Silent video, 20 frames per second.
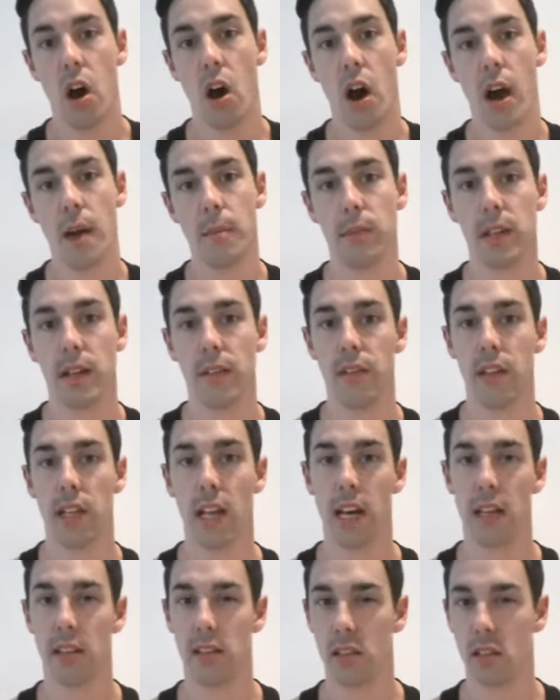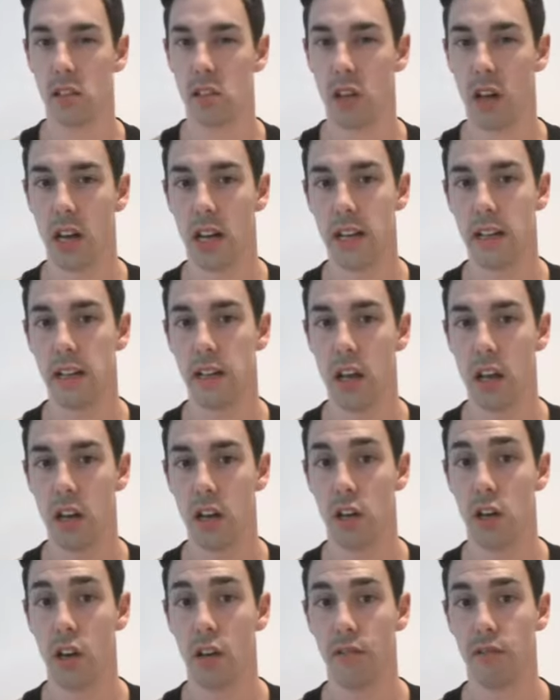I'm giving that as a sign
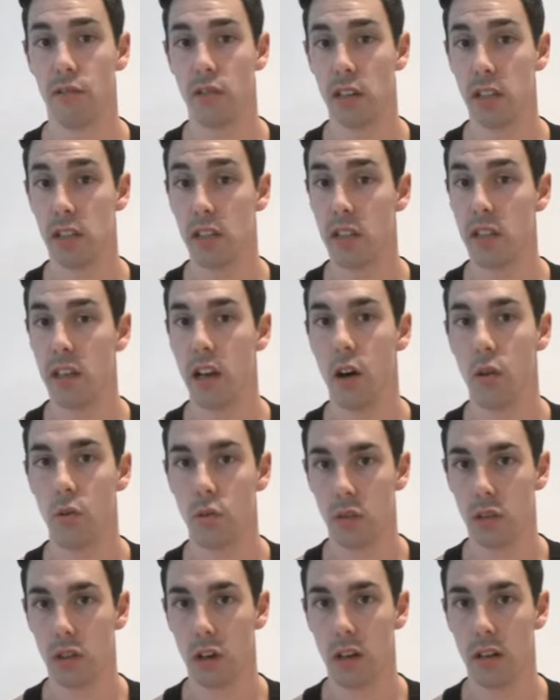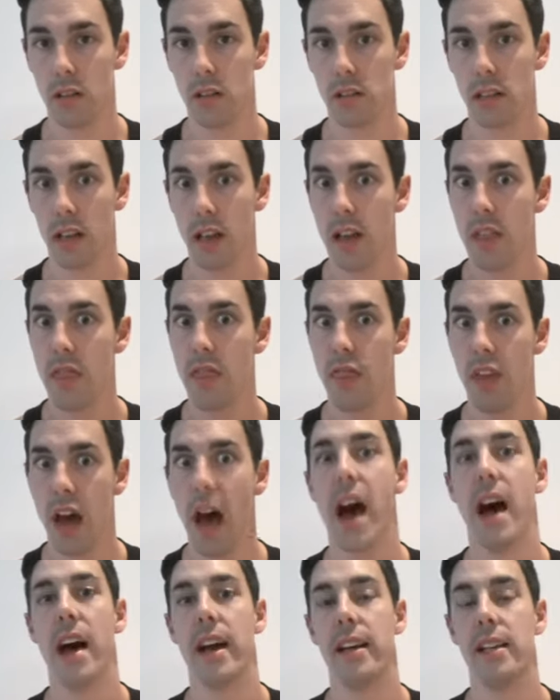and an offering to the old gods.
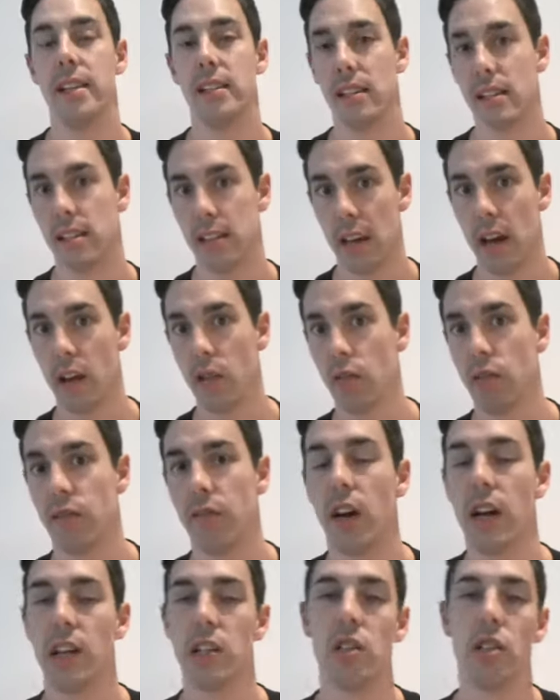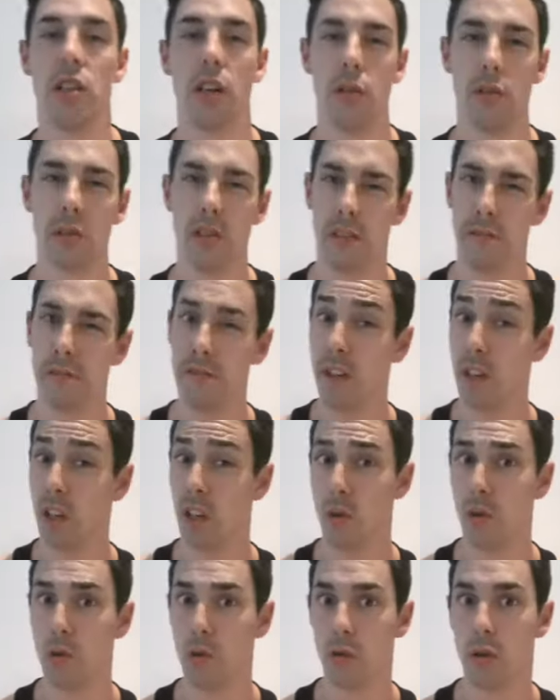That is a sacrifice, you know, something
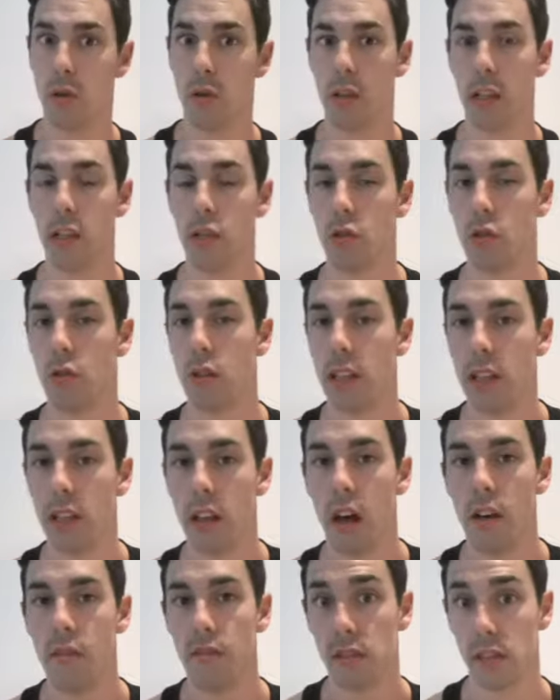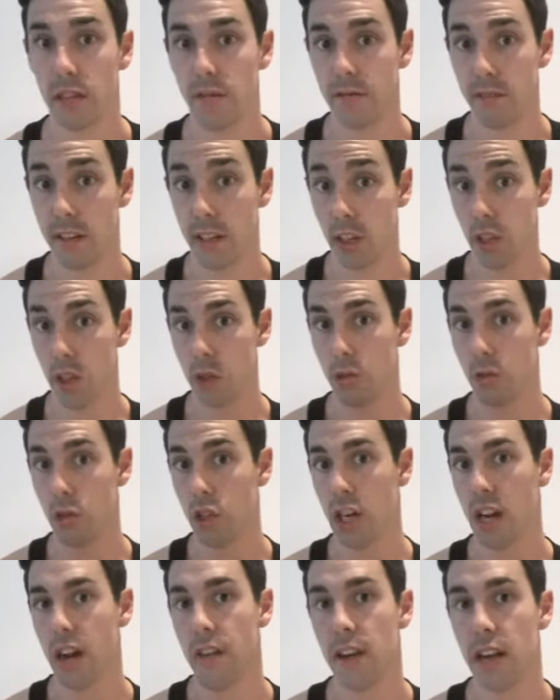you truly, truly love, something you
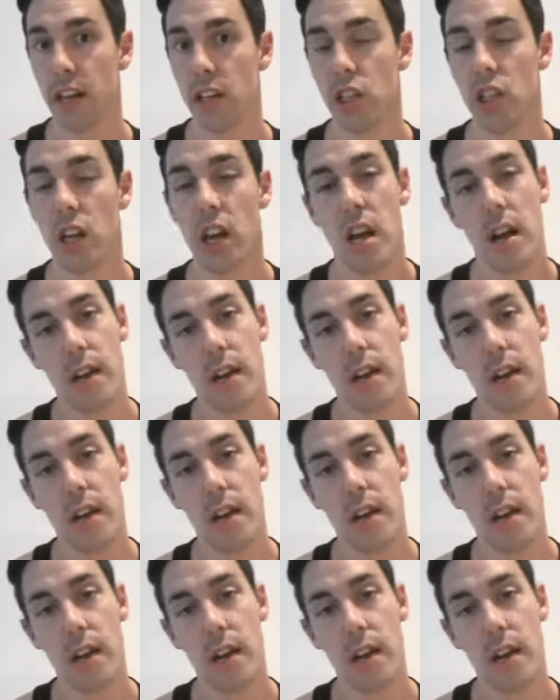cherish.